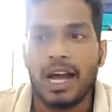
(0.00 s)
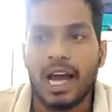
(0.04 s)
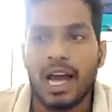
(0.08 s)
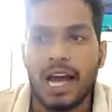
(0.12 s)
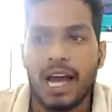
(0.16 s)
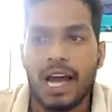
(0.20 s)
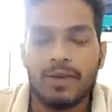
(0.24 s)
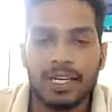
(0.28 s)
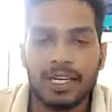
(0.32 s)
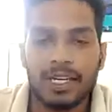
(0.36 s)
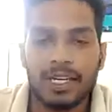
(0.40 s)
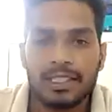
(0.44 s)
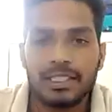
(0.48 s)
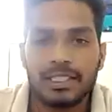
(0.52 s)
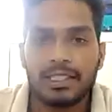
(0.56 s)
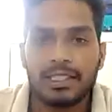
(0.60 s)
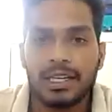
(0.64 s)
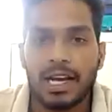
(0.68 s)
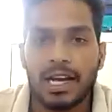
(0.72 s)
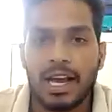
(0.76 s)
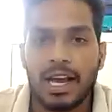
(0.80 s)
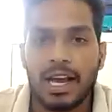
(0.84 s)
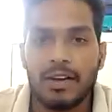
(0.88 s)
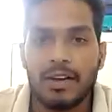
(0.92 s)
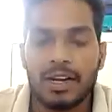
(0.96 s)
I
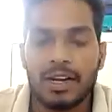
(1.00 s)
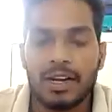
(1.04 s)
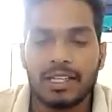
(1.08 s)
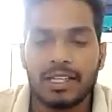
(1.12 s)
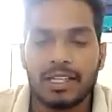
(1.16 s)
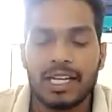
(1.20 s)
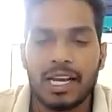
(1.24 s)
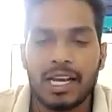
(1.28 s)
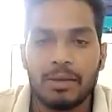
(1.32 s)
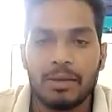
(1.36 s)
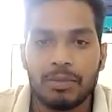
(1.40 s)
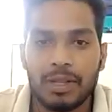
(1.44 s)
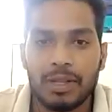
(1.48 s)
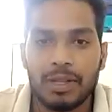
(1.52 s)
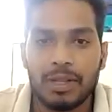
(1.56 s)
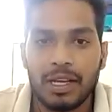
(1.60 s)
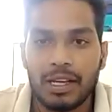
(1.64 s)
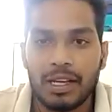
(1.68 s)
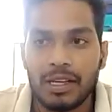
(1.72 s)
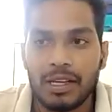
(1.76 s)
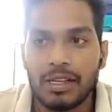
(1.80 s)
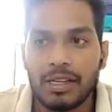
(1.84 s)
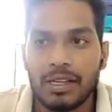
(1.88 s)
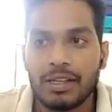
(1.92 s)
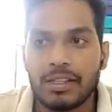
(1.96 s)
will time
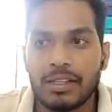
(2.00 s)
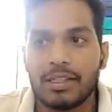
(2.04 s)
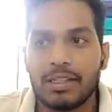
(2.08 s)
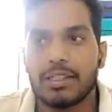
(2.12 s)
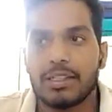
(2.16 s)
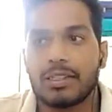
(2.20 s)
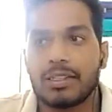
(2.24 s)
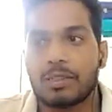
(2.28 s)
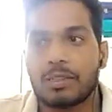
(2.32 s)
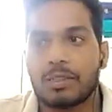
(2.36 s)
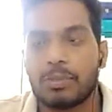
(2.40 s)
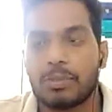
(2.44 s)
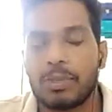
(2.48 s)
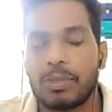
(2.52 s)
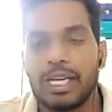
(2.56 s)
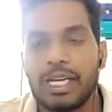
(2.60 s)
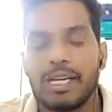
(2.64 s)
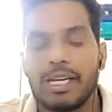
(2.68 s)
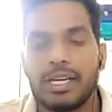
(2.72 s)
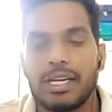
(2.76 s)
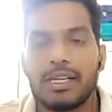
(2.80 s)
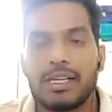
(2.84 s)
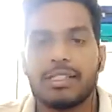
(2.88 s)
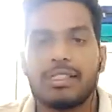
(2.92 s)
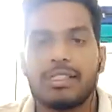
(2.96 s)
the
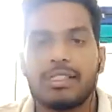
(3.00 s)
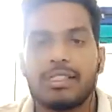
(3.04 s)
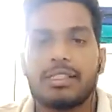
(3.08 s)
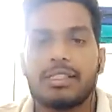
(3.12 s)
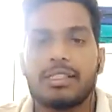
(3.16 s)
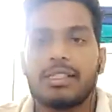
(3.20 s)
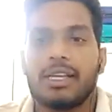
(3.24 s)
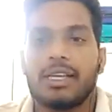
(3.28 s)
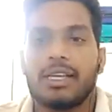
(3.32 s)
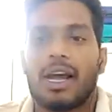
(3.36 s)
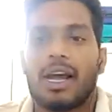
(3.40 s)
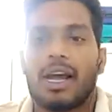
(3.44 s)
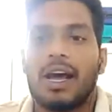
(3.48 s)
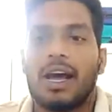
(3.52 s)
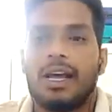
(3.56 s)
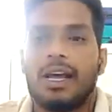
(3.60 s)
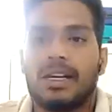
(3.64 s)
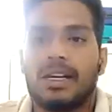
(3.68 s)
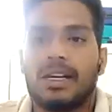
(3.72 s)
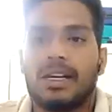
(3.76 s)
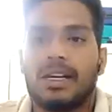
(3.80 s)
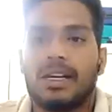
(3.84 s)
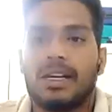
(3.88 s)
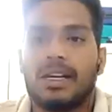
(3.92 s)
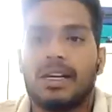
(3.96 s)
speakers
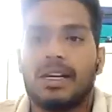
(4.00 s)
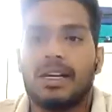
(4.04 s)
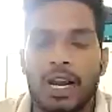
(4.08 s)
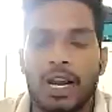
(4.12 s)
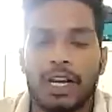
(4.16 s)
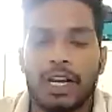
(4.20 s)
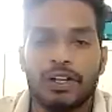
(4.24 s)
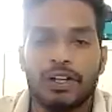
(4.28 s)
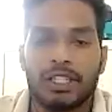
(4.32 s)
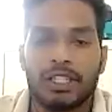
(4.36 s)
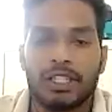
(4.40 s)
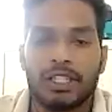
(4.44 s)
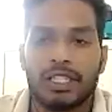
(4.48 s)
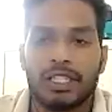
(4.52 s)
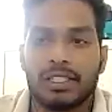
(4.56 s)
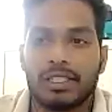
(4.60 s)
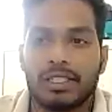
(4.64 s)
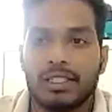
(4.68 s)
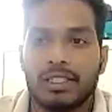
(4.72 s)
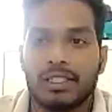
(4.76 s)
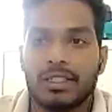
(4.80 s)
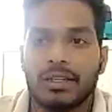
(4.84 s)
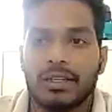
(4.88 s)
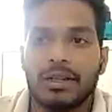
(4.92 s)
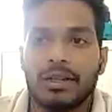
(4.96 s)
and
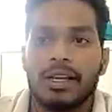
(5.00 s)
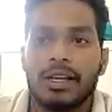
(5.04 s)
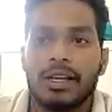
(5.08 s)
evaluations.